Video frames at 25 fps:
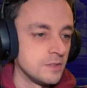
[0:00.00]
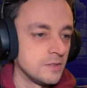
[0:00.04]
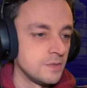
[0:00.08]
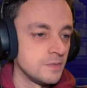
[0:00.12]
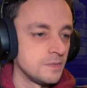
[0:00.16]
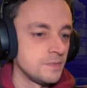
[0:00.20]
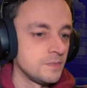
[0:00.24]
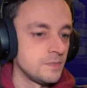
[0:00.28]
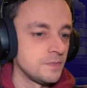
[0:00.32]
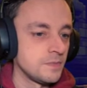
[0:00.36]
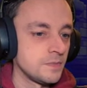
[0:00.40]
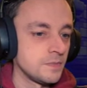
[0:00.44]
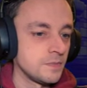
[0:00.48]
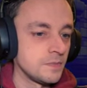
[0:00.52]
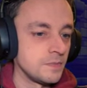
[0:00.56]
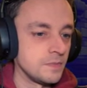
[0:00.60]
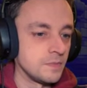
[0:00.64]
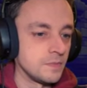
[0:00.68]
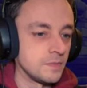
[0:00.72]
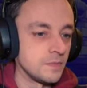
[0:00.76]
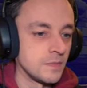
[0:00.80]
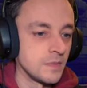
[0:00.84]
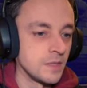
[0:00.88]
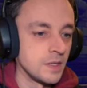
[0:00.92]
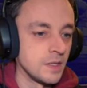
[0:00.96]

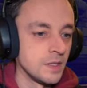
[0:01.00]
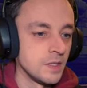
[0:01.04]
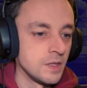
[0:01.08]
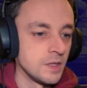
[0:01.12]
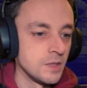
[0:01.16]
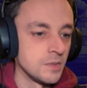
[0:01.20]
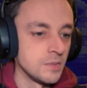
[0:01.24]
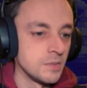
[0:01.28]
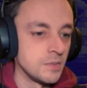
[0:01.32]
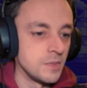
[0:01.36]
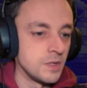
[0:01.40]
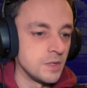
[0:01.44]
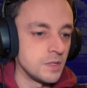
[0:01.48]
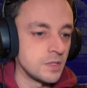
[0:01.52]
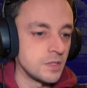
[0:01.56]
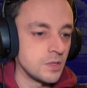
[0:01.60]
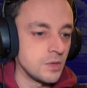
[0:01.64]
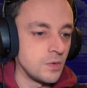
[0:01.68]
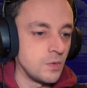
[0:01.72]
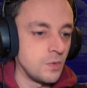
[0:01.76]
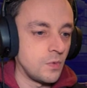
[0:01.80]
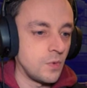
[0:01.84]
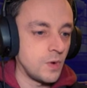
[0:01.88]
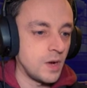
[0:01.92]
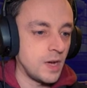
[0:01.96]
Hmm. But
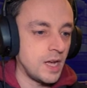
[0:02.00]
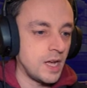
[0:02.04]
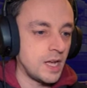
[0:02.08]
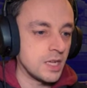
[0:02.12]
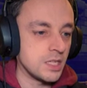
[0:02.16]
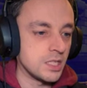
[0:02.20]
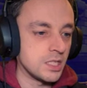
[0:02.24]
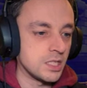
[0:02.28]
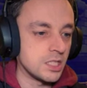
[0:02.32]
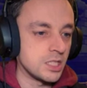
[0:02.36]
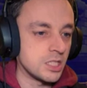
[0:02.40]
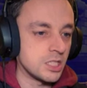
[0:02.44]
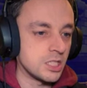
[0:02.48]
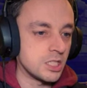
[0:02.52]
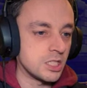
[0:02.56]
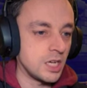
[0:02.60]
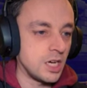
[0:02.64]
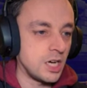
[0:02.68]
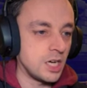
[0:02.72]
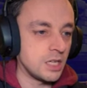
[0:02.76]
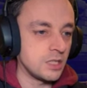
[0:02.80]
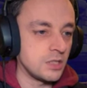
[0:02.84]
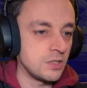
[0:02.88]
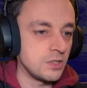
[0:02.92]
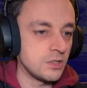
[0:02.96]
where to
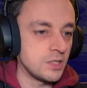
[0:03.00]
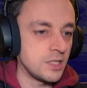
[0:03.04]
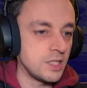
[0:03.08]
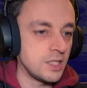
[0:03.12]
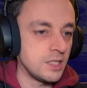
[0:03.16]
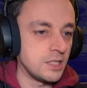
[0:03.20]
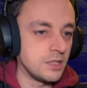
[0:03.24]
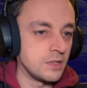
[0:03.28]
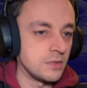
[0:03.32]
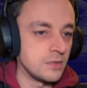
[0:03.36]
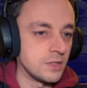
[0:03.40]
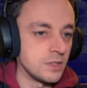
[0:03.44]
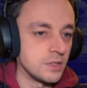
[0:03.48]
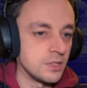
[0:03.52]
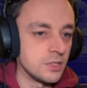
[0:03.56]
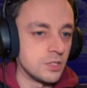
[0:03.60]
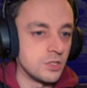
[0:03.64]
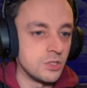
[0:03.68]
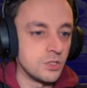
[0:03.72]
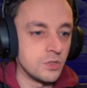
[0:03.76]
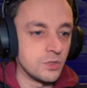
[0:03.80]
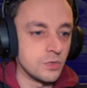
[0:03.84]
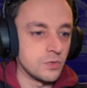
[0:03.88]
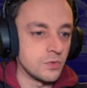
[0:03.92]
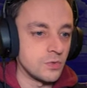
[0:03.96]
start looking? Well, there's a
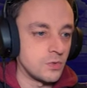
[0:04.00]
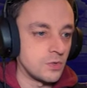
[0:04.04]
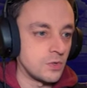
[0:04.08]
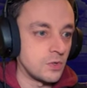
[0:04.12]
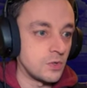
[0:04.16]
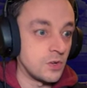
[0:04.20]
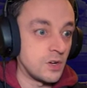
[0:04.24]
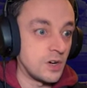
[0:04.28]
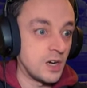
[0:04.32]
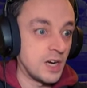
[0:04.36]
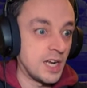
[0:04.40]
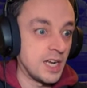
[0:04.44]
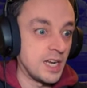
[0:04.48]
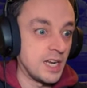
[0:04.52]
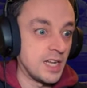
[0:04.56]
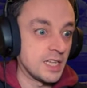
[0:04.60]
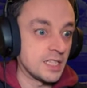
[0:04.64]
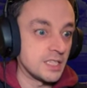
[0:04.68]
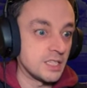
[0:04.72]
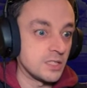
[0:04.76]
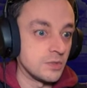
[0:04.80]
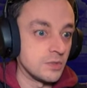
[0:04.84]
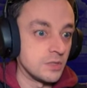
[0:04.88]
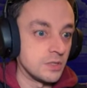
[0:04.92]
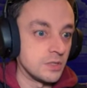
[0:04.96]
door right
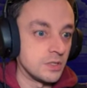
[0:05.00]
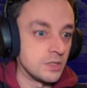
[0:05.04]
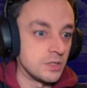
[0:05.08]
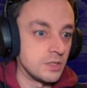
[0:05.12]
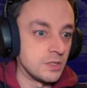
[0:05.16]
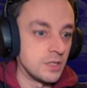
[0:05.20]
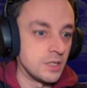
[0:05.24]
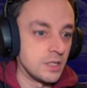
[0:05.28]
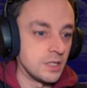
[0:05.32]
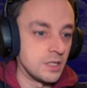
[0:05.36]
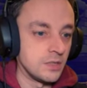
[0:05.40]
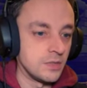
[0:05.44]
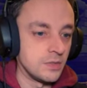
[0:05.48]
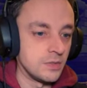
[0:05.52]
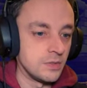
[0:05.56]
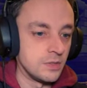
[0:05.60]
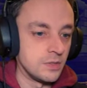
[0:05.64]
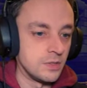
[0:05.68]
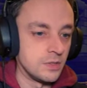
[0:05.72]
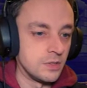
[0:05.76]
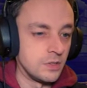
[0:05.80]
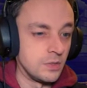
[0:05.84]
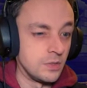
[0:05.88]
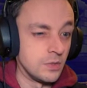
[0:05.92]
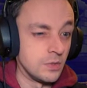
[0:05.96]
next to us, you know? The
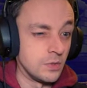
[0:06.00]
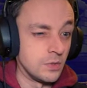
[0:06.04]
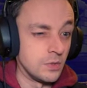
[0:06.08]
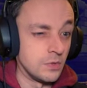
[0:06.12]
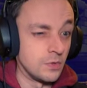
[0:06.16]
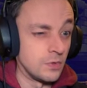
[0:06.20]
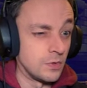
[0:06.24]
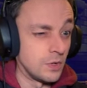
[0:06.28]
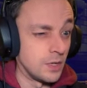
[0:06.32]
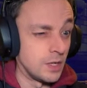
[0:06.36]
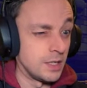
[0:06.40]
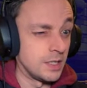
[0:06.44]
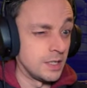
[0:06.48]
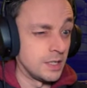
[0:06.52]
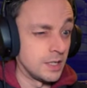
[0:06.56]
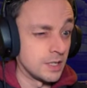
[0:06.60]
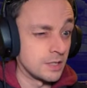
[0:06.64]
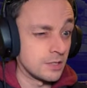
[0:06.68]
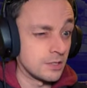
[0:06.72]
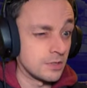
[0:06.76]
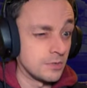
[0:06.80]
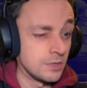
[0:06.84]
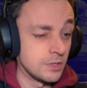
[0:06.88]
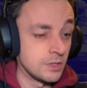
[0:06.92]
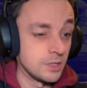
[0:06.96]
door right next
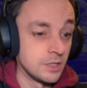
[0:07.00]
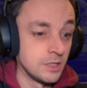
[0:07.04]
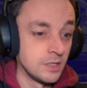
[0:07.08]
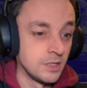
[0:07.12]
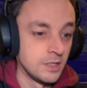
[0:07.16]
to us.